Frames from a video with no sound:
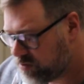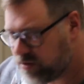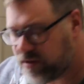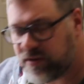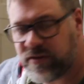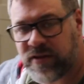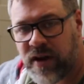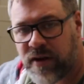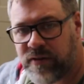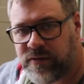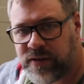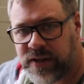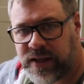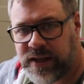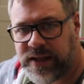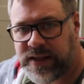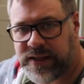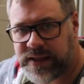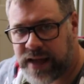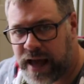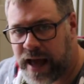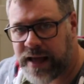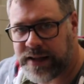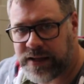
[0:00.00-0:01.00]
so you don't
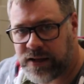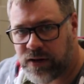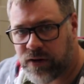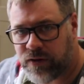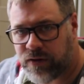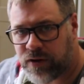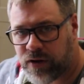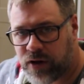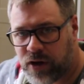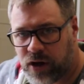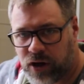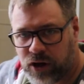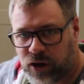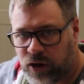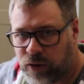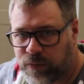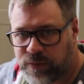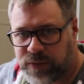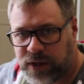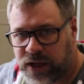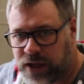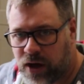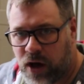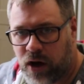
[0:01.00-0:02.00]
need any other
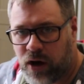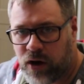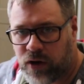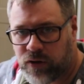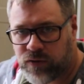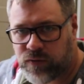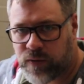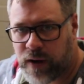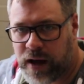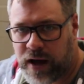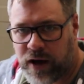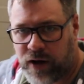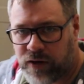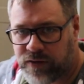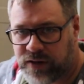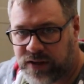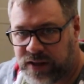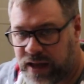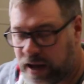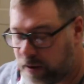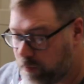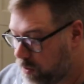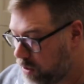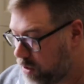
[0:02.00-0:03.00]
accompanying hardware on the
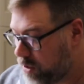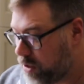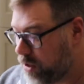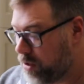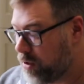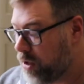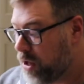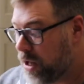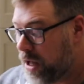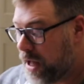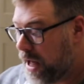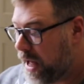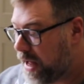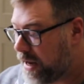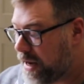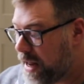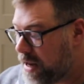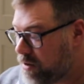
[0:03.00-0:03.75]
network. An